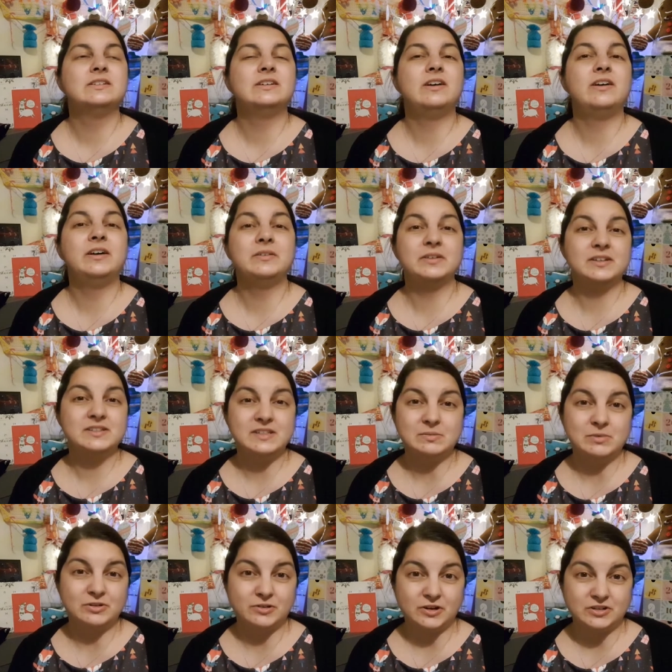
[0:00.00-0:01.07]
I'm going to take
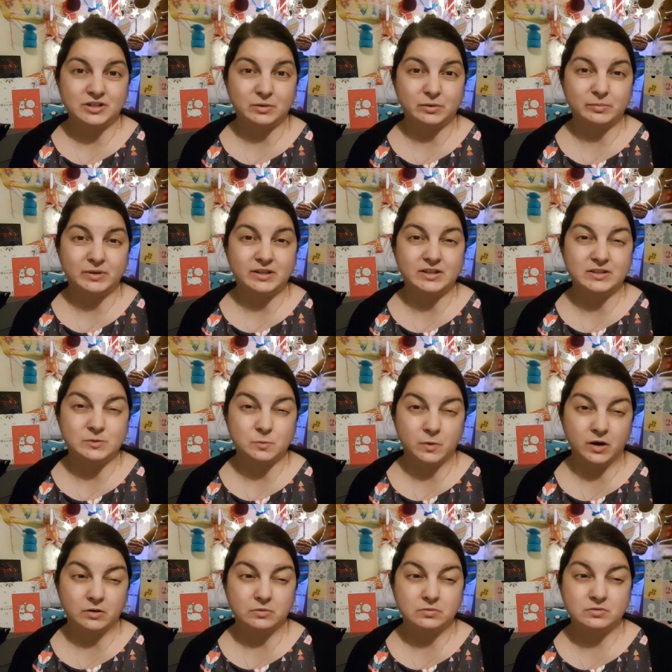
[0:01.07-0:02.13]
my crochet with me as
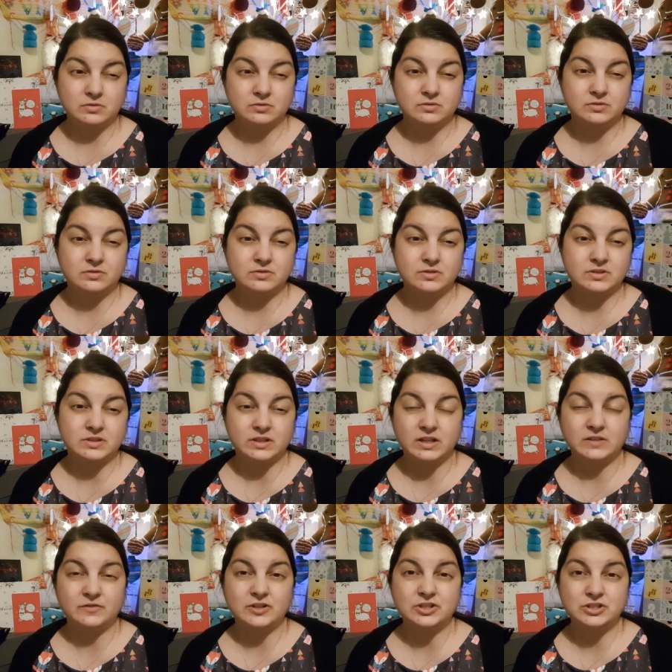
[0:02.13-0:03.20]
well, so that
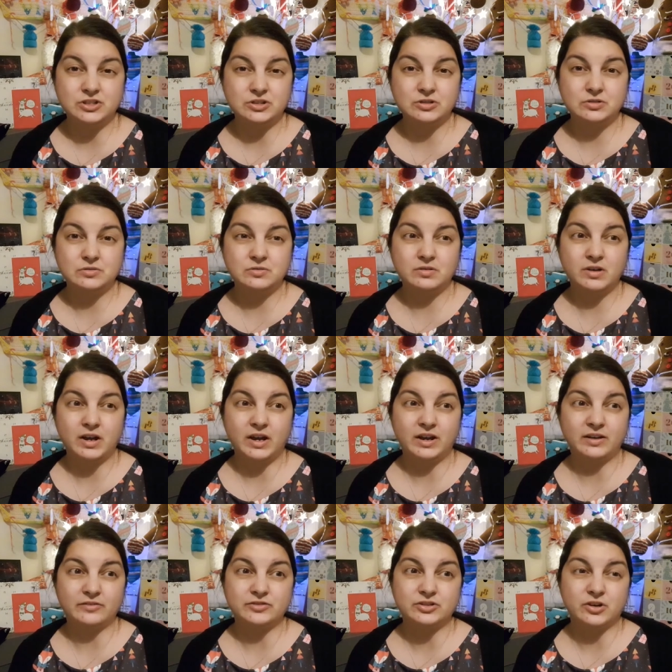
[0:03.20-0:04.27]
if I do
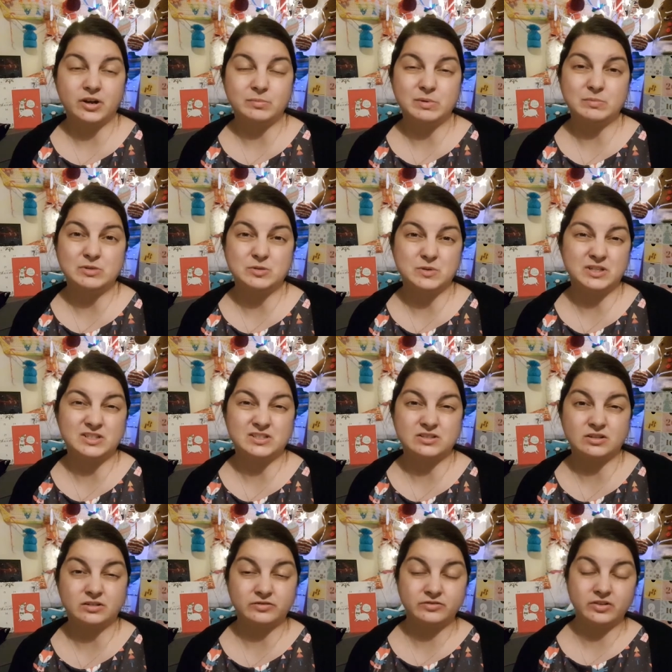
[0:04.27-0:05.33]
have time in between
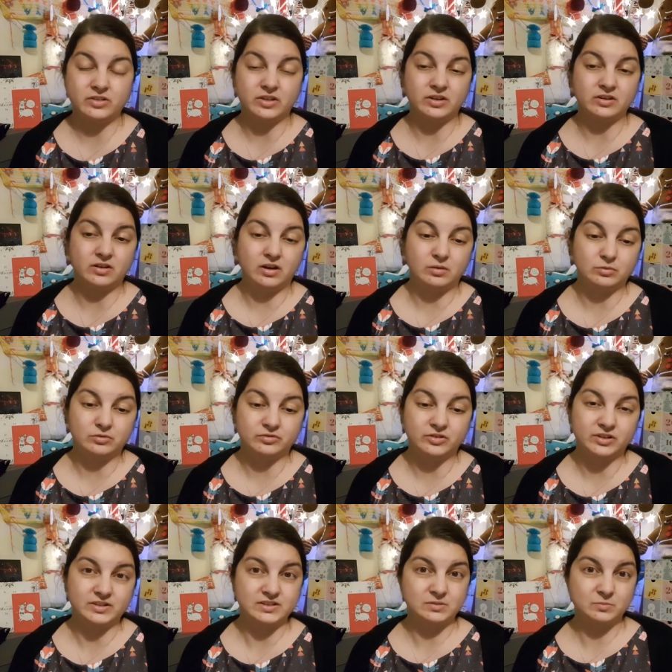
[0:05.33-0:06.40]
stuff, then I will
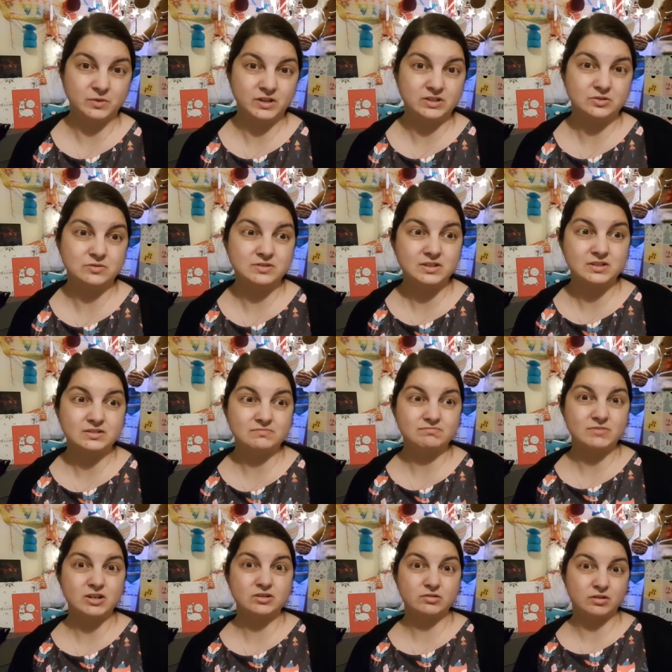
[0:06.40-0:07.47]
find somewhere to sit
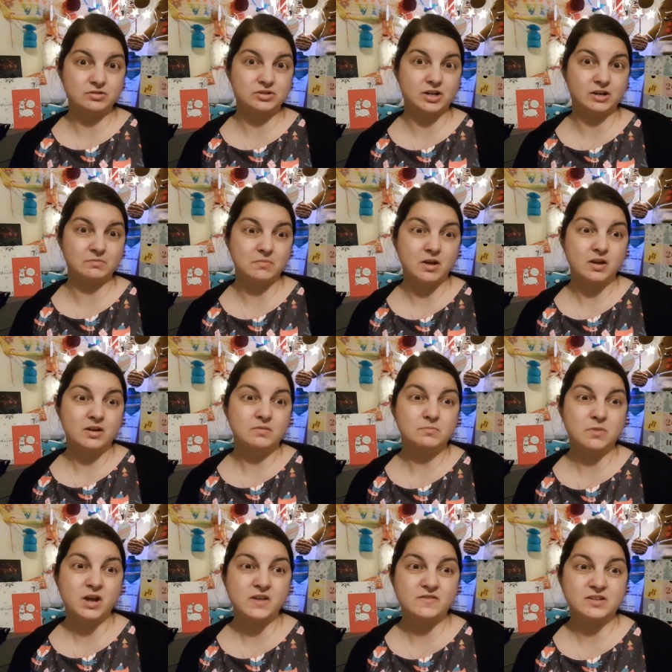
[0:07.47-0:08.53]
and crochet.
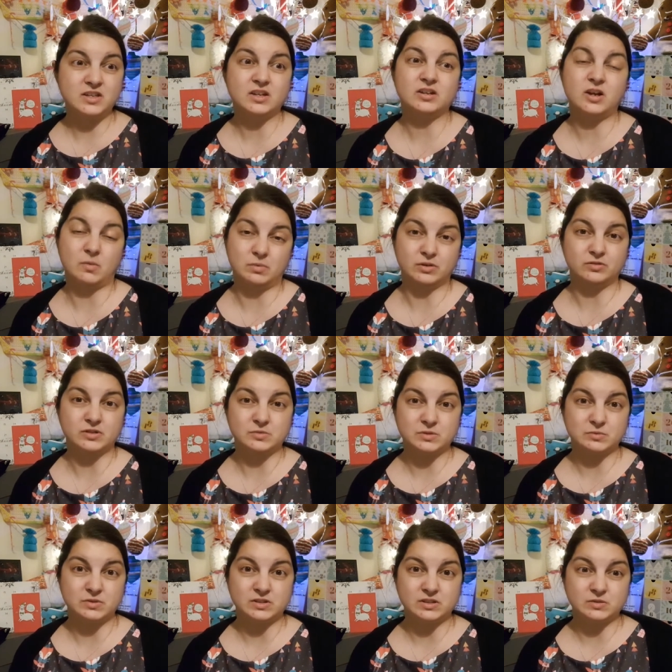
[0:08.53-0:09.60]
Might even get a couple of Christmas
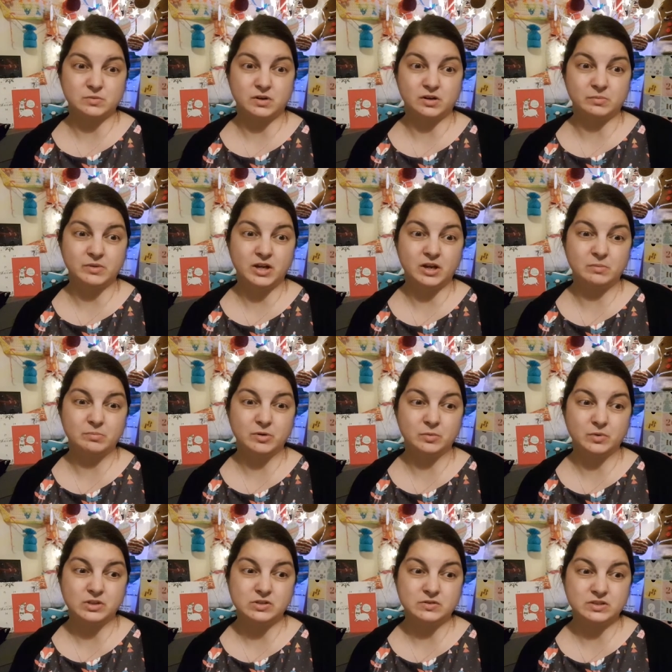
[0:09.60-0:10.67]
presents while I'm there, but
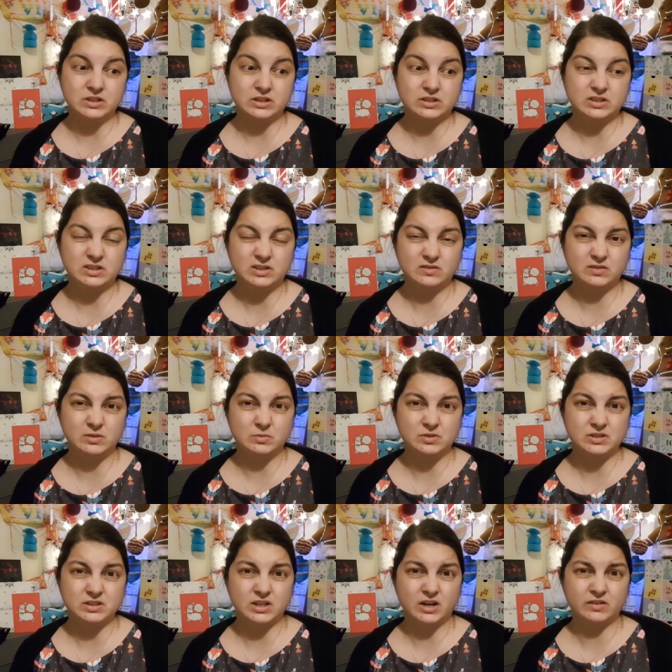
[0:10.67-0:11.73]
we shall see, because I don't really want
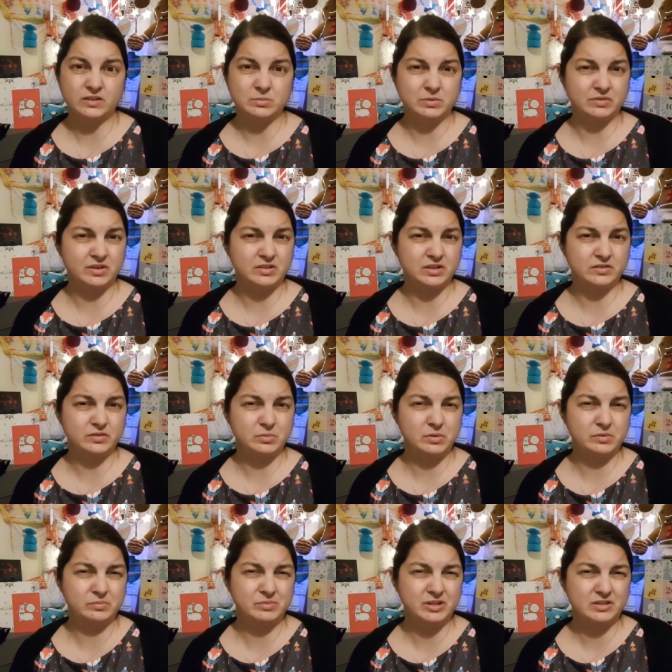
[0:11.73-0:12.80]
to carry them around everywhere
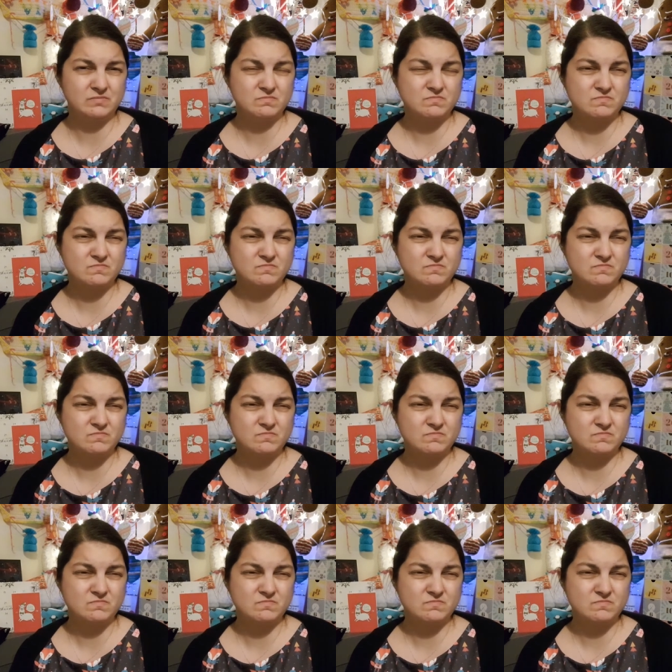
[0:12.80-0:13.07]
with me.